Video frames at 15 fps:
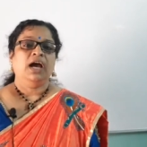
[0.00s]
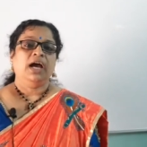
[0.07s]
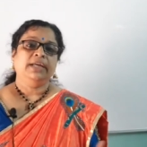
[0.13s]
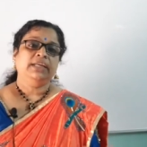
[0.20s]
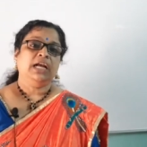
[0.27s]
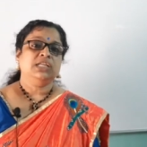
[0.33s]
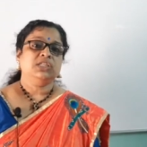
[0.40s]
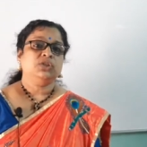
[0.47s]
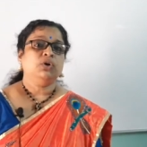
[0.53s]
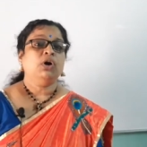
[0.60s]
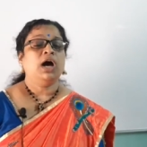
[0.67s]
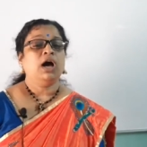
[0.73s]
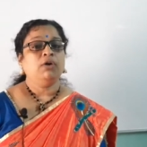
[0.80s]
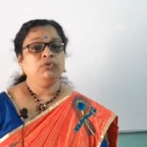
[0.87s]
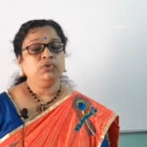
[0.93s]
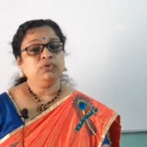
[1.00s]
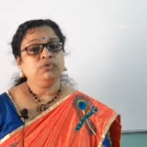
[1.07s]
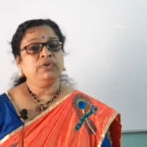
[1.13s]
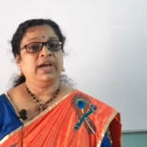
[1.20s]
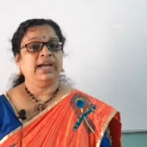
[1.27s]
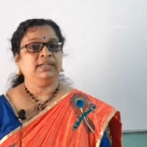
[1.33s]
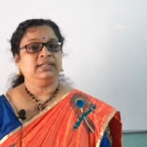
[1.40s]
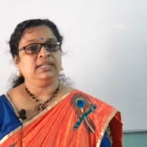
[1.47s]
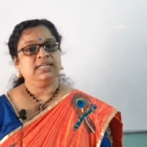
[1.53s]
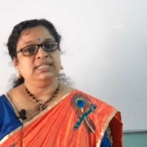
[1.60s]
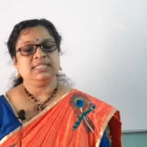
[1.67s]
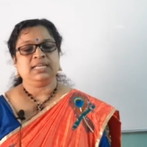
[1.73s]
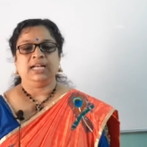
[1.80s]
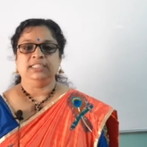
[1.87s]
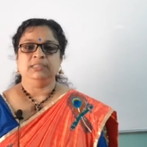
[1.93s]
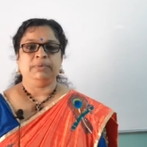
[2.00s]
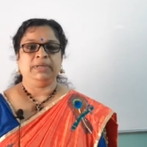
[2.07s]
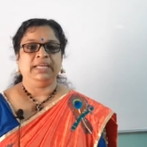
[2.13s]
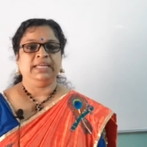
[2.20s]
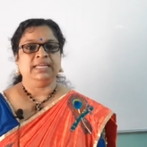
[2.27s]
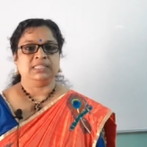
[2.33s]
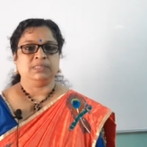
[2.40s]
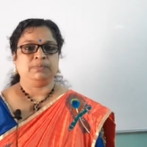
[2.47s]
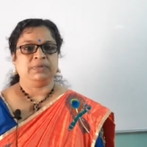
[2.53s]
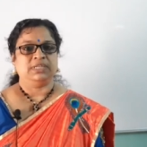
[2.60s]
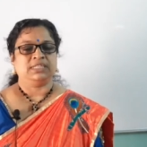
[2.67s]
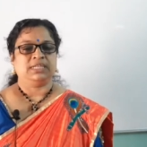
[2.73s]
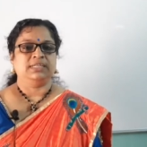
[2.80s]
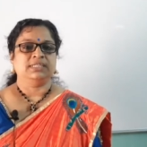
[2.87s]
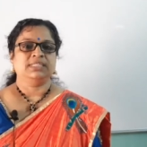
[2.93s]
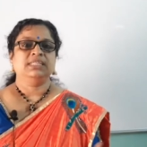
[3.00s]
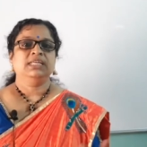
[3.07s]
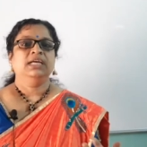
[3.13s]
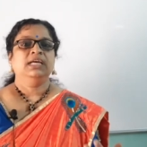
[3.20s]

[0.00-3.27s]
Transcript: and also how to factorize algebraic expressions